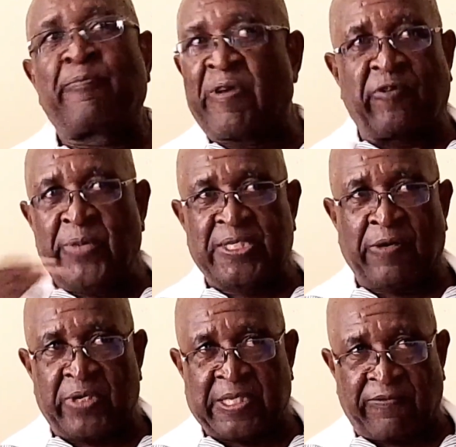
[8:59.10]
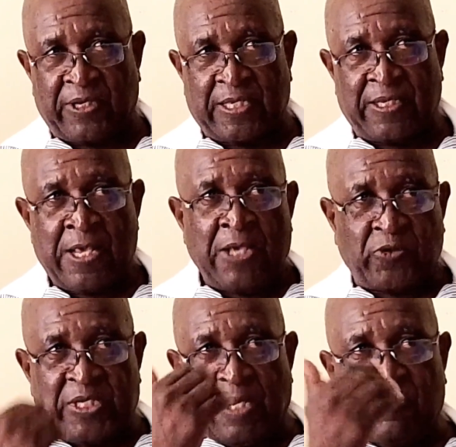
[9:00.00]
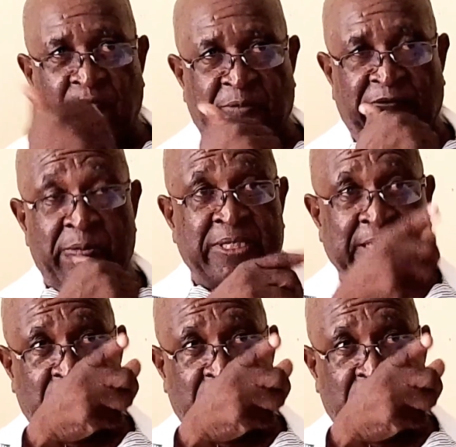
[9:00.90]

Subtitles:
performance is affected. So in terms of performance,